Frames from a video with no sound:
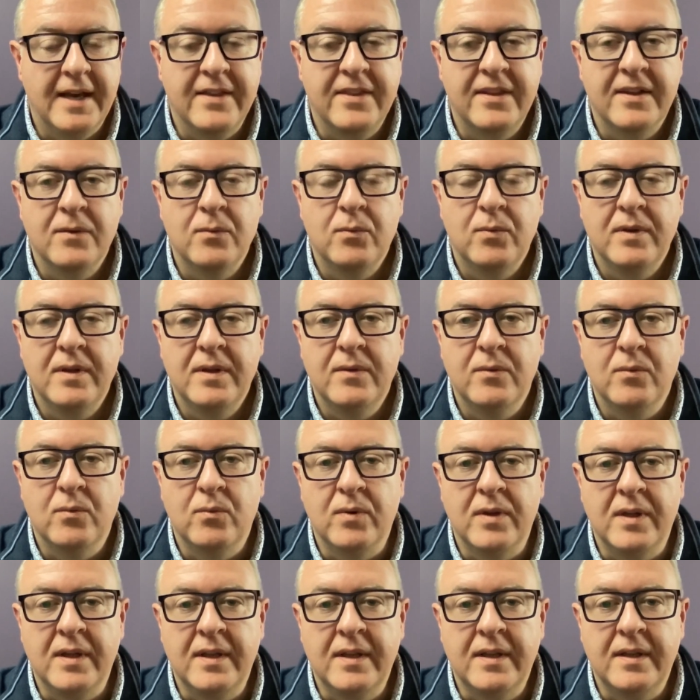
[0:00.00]
I think
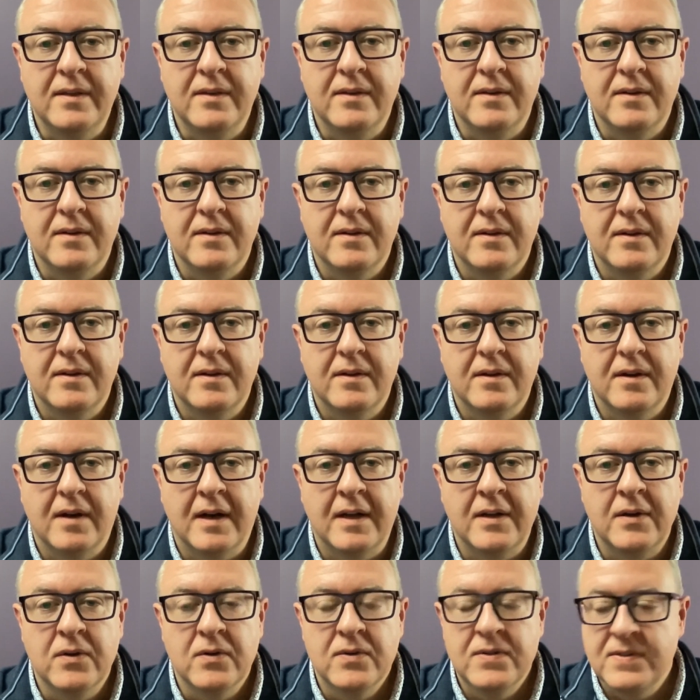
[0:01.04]
we
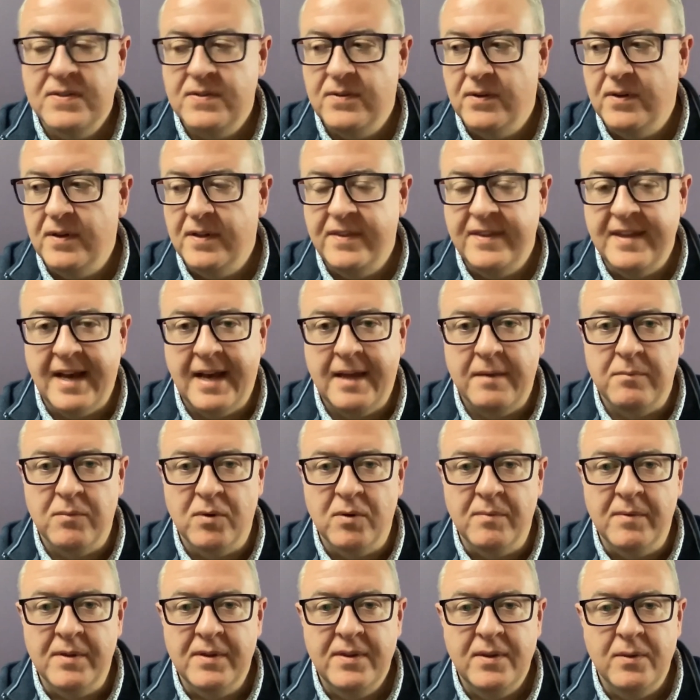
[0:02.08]
understood at that
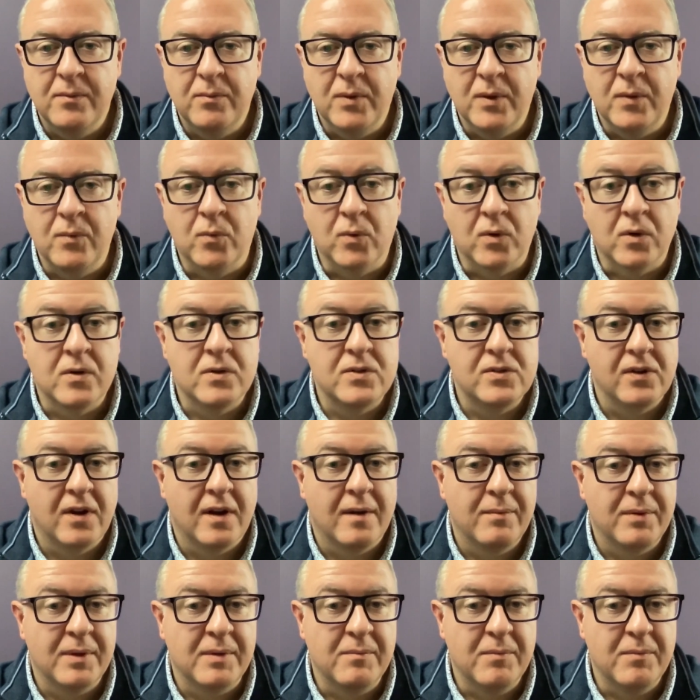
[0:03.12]
moment that we were dropping